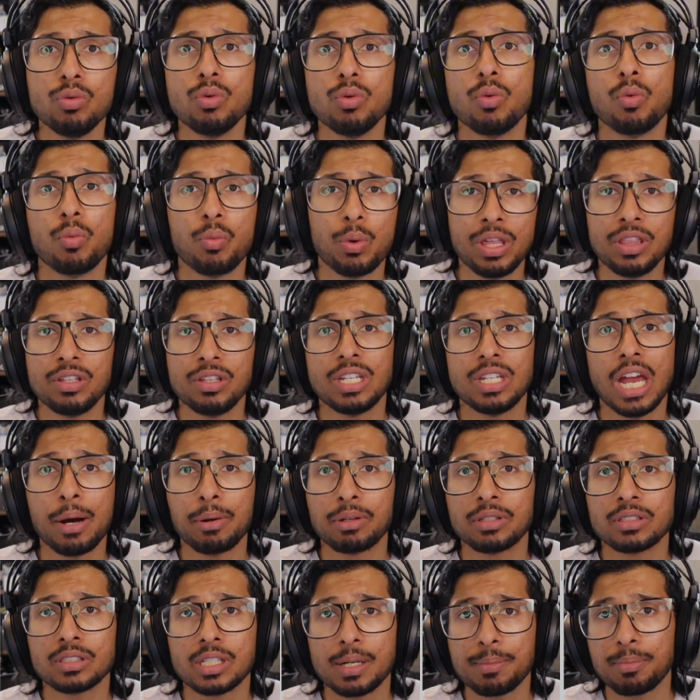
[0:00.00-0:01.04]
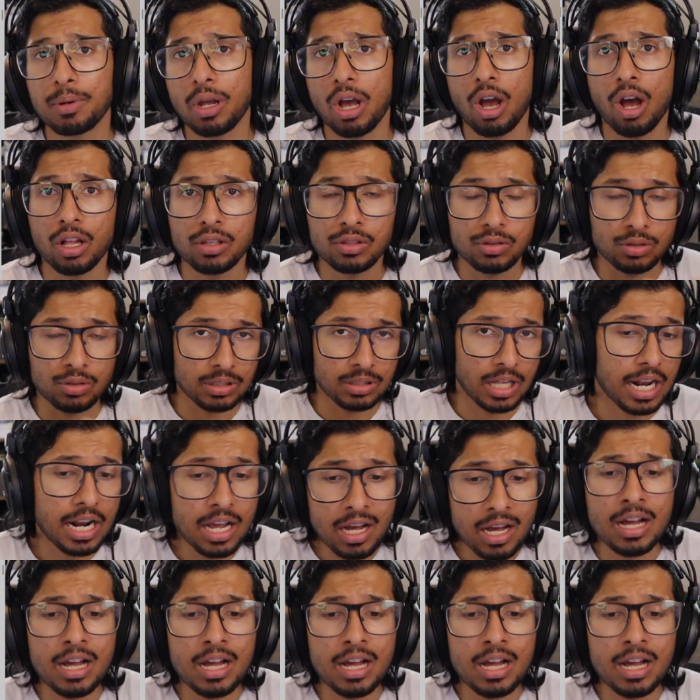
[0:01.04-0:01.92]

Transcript: with JavaScript on Solana,